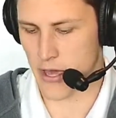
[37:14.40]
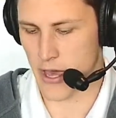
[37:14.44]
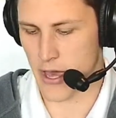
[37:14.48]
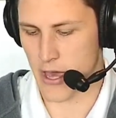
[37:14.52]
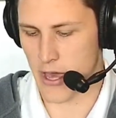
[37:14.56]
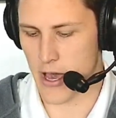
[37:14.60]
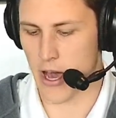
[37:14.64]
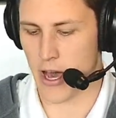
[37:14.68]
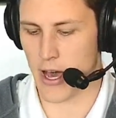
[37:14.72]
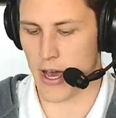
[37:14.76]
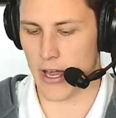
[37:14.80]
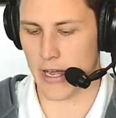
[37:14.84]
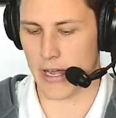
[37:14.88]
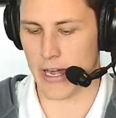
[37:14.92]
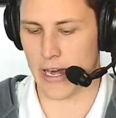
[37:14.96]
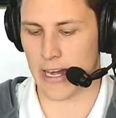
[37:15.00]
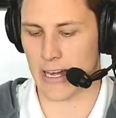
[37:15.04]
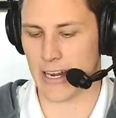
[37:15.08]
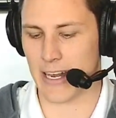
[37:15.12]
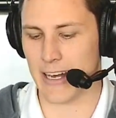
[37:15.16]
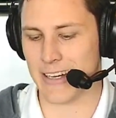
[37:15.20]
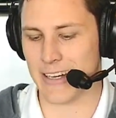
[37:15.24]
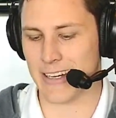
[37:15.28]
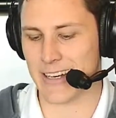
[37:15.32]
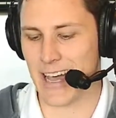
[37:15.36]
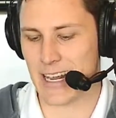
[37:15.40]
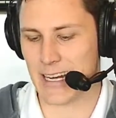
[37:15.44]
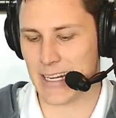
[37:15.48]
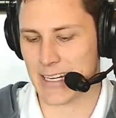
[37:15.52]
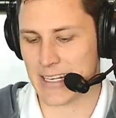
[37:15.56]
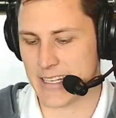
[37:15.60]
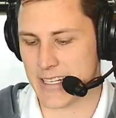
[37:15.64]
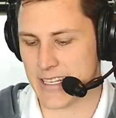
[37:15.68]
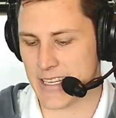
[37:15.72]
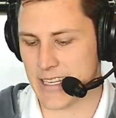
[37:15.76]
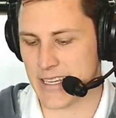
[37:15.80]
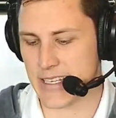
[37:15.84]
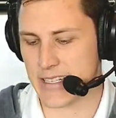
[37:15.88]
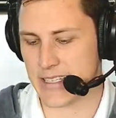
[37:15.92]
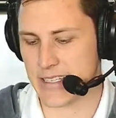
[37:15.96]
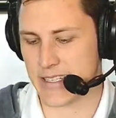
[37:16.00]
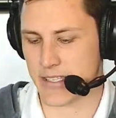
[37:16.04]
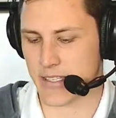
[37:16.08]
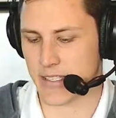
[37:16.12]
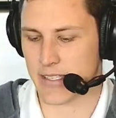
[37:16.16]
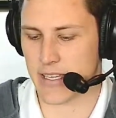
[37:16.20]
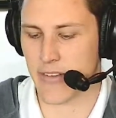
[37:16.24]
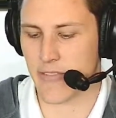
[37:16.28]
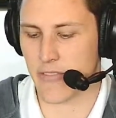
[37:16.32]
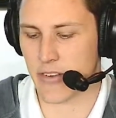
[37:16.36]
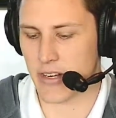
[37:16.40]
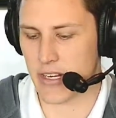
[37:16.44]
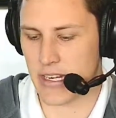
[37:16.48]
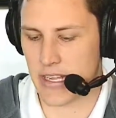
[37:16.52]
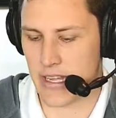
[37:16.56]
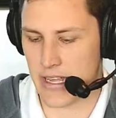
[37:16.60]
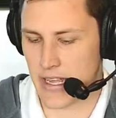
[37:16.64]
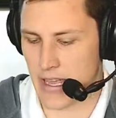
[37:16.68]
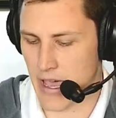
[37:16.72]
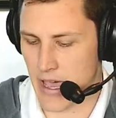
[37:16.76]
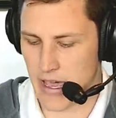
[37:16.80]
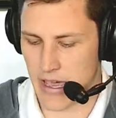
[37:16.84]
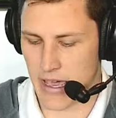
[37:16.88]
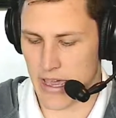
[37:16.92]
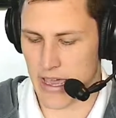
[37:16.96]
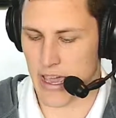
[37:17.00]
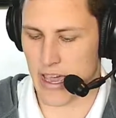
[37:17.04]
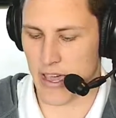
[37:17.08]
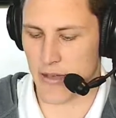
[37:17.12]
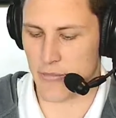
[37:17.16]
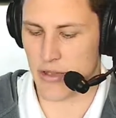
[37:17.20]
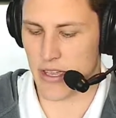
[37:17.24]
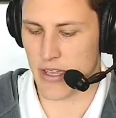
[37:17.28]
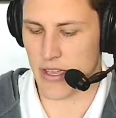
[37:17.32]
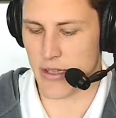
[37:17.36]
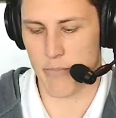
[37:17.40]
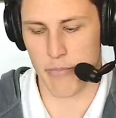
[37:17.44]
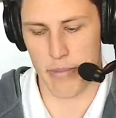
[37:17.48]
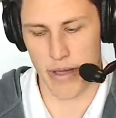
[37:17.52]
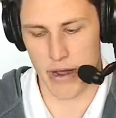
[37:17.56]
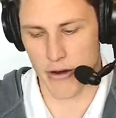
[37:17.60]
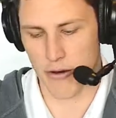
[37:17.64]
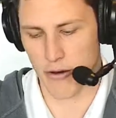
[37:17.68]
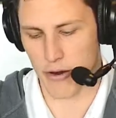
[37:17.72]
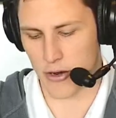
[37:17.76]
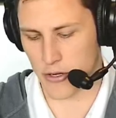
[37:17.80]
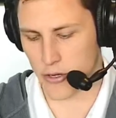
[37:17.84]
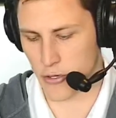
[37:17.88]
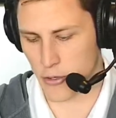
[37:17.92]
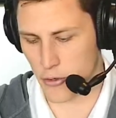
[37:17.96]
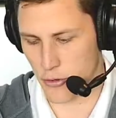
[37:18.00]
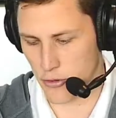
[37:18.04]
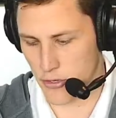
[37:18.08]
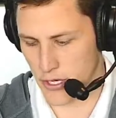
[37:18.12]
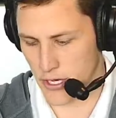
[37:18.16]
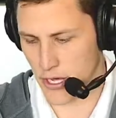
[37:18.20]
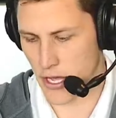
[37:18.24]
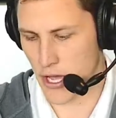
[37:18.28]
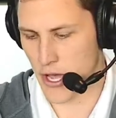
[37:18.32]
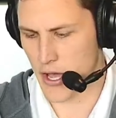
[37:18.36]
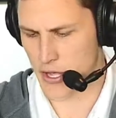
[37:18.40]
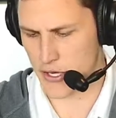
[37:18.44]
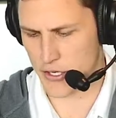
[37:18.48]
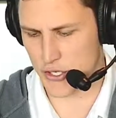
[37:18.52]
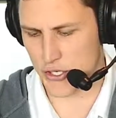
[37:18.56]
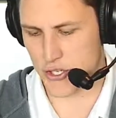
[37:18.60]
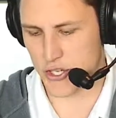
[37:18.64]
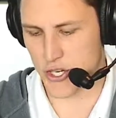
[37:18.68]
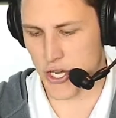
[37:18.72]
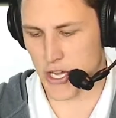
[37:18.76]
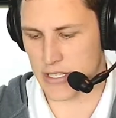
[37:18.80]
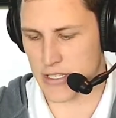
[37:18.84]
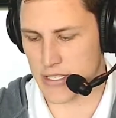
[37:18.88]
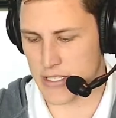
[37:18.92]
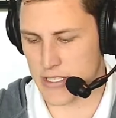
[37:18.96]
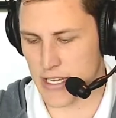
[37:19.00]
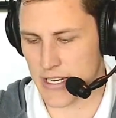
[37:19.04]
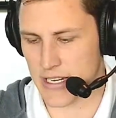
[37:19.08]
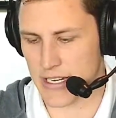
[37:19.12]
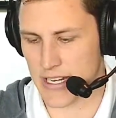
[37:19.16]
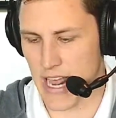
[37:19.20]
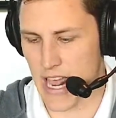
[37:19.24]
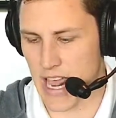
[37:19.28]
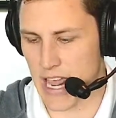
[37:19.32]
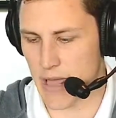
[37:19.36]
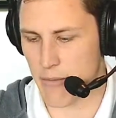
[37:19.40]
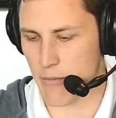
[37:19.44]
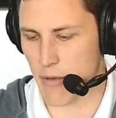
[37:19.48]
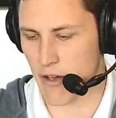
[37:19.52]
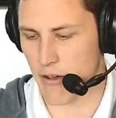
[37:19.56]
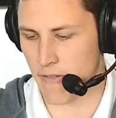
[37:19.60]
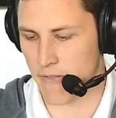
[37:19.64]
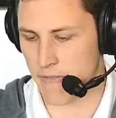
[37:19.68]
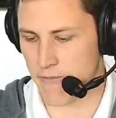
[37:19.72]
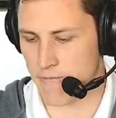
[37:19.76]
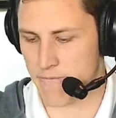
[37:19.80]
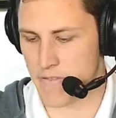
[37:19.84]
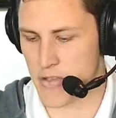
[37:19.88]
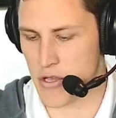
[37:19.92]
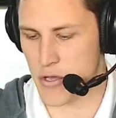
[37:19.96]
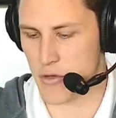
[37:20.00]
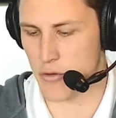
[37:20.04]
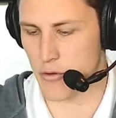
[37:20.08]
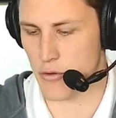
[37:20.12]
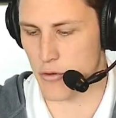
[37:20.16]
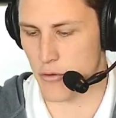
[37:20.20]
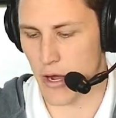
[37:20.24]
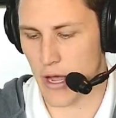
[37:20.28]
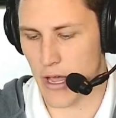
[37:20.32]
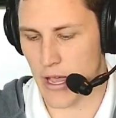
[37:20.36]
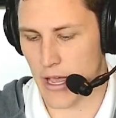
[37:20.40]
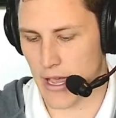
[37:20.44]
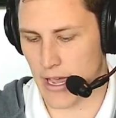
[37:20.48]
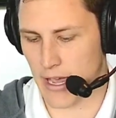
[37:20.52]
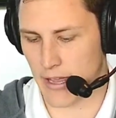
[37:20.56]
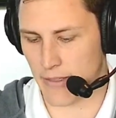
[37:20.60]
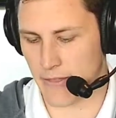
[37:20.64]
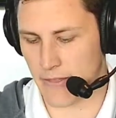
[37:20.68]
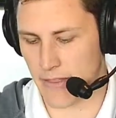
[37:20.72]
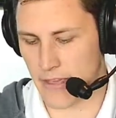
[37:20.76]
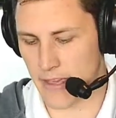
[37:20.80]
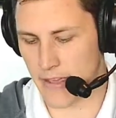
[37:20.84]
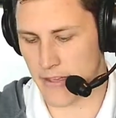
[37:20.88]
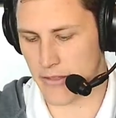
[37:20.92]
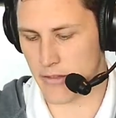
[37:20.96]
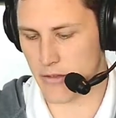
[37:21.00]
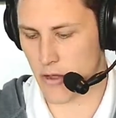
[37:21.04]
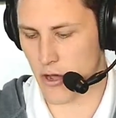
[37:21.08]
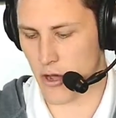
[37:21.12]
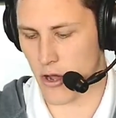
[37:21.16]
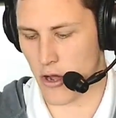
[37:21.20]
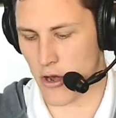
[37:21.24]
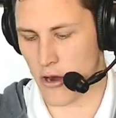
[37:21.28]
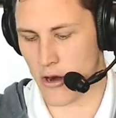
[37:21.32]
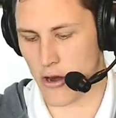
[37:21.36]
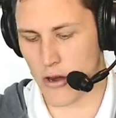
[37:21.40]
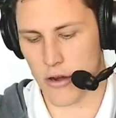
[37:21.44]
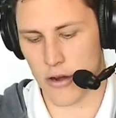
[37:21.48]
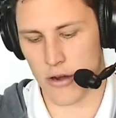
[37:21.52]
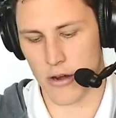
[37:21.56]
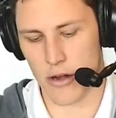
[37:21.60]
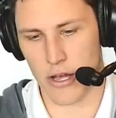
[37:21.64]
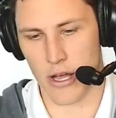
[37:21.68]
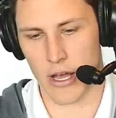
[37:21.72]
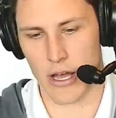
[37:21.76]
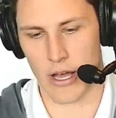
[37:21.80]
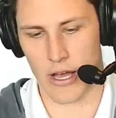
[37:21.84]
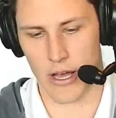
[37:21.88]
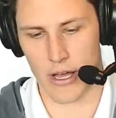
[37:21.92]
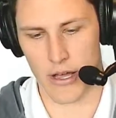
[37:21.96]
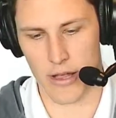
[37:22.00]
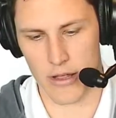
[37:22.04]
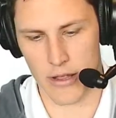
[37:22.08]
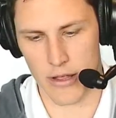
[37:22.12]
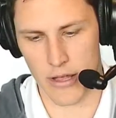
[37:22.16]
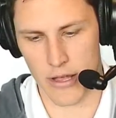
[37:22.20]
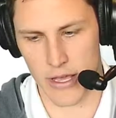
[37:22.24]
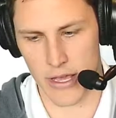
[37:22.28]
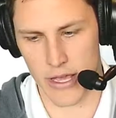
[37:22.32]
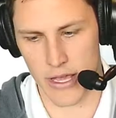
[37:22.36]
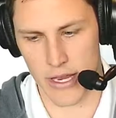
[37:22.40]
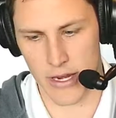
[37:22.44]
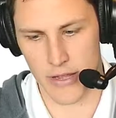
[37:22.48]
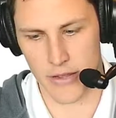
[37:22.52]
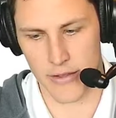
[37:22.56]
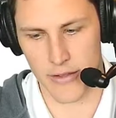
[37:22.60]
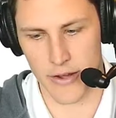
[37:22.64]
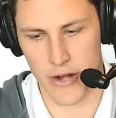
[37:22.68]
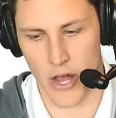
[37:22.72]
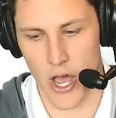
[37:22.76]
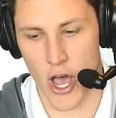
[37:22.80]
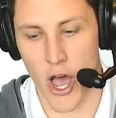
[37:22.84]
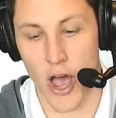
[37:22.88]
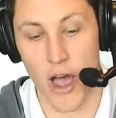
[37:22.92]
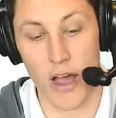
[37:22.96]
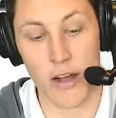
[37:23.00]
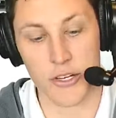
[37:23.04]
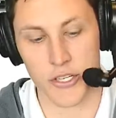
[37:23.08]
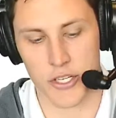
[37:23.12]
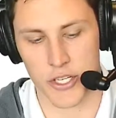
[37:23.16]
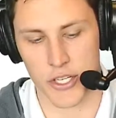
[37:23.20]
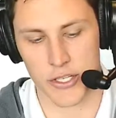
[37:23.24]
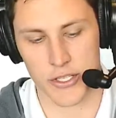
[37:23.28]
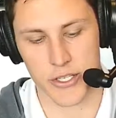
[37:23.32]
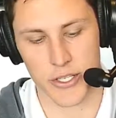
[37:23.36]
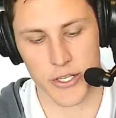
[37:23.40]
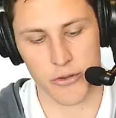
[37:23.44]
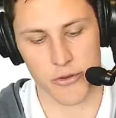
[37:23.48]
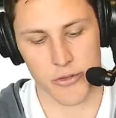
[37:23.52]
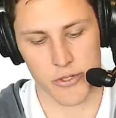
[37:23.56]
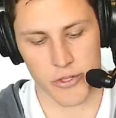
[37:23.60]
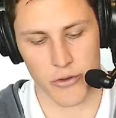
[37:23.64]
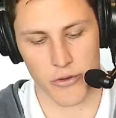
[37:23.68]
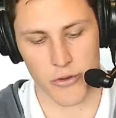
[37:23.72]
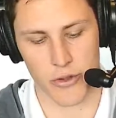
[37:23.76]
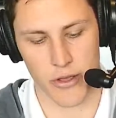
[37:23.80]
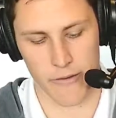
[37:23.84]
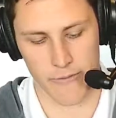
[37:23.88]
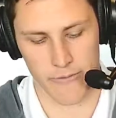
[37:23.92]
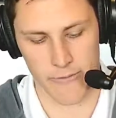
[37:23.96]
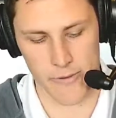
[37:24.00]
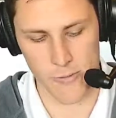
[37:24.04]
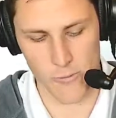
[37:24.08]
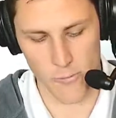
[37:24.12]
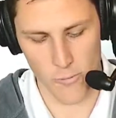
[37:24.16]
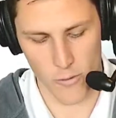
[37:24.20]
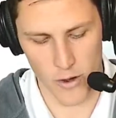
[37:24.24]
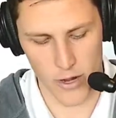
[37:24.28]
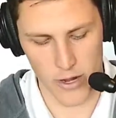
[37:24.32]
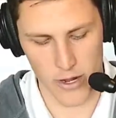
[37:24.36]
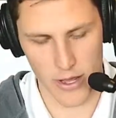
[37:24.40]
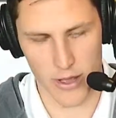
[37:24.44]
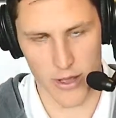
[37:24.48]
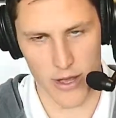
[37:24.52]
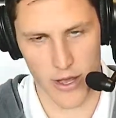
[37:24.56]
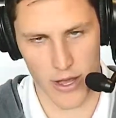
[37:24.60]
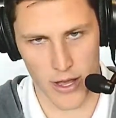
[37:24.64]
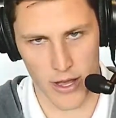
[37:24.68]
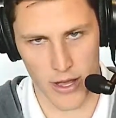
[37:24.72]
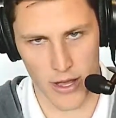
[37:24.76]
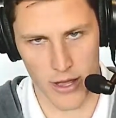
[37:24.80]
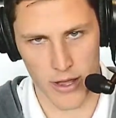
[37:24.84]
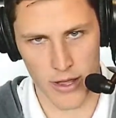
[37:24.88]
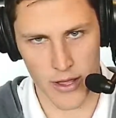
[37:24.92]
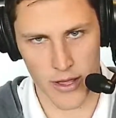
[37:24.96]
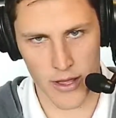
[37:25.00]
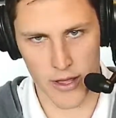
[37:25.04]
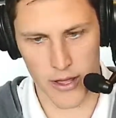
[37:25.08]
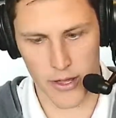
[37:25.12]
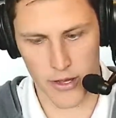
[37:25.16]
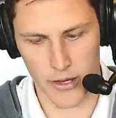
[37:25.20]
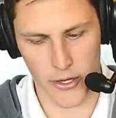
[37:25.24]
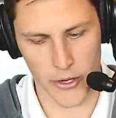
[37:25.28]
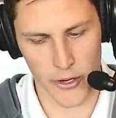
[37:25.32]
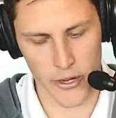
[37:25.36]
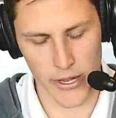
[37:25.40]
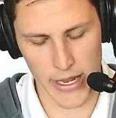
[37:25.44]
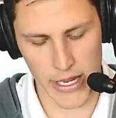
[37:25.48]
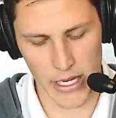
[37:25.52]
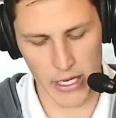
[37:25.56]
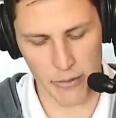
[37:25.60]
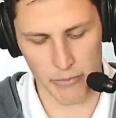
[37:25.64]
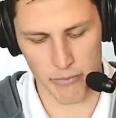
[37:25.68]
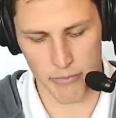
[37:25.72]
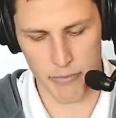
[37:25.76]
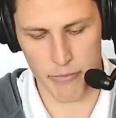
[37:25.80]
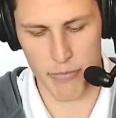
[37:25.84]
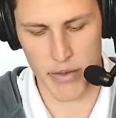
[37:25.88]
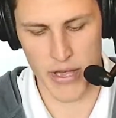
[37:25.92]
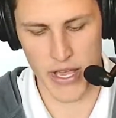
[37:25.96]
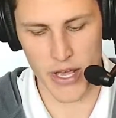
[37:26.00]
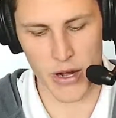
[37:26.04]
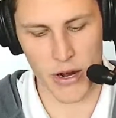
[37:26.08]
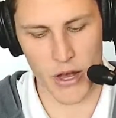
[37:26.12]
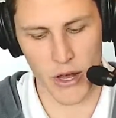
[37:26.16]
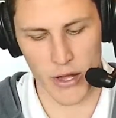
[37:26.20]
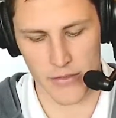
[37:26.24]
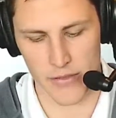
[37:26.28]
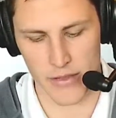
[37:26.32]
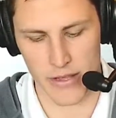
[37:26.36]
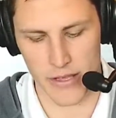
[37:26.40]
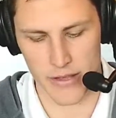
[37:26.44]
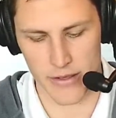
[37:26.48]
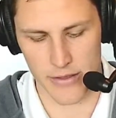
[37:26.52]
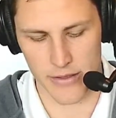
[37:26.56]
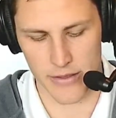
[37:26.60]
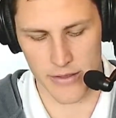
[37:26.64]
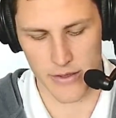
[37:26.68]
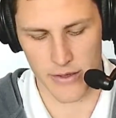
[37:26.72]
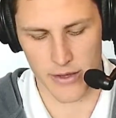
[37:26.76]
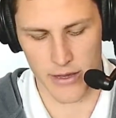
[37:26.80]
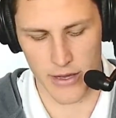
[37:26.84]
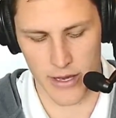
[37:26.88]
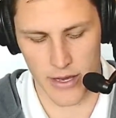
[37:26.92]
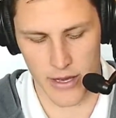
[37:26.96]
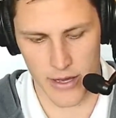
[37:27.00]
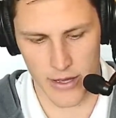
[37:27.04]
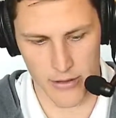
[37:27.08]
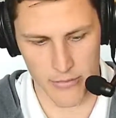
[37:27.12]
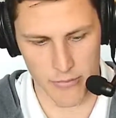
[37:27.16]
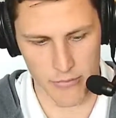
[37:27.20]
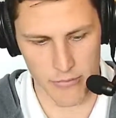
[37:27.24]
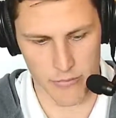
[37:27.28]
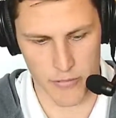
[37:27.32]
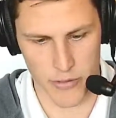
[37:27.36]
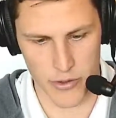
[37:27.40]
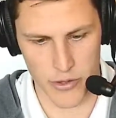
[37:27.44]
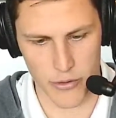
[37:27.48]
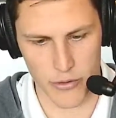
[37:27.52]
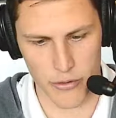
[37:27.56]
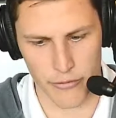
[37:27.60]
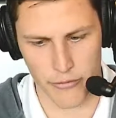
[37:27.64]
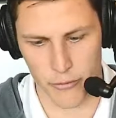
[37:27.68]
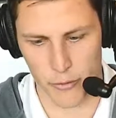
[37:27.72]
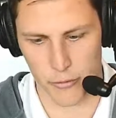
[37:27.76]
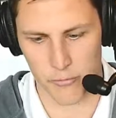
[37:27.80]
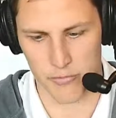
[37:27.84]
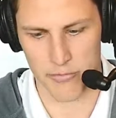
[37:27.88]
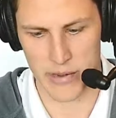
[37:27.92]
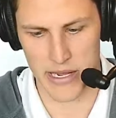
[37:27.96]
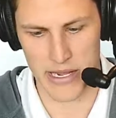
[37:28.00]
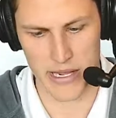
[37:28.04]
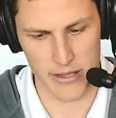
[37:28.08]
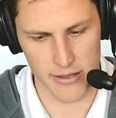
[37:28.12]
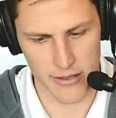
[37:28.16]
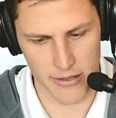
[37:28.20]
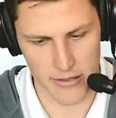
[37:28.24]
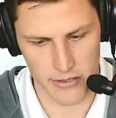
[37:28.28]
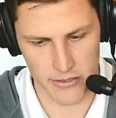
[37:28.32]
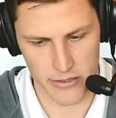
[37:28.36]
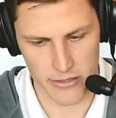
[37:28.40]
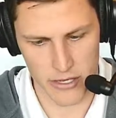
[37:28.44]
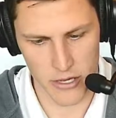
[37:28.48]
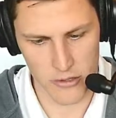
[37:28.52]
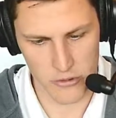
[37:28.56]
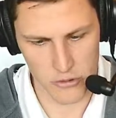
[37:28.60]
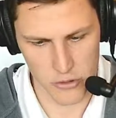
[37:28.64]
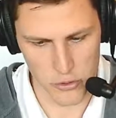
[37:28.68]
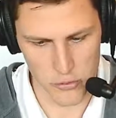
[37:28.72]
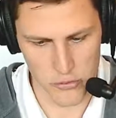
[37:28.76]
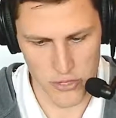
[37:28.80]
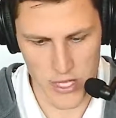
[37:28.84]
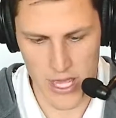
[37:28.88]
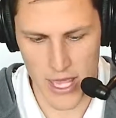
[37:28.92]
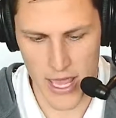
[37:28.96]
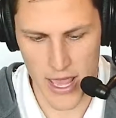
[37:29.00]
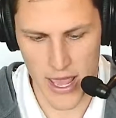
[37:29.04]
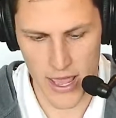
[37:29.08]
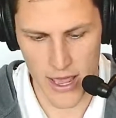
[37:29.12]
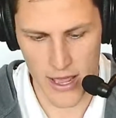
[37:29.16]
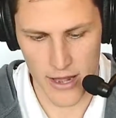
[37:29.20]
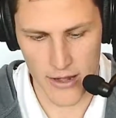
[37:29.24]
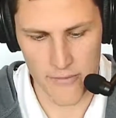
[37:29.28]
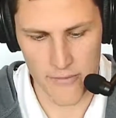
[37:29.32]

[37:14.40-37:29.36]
and a 1970 Hemi Barracuda, just to name a few. And these are, it is an auction too, so if you want to go ahead and bid on these beautiful beasts, you can.